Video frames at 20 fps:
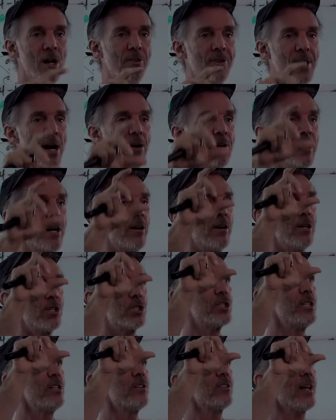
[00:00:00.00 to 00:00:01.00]
all down here. And
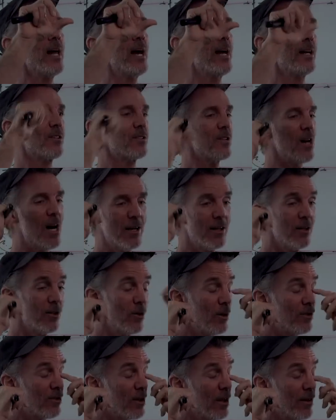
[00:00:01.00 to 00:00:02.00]
she's like talking
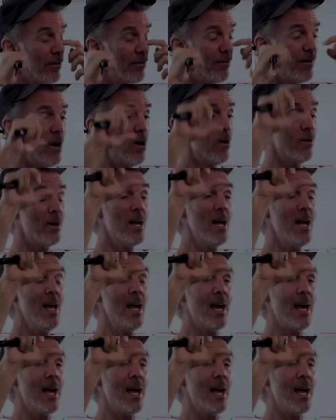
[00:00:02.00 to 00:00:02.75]
to us on the phone.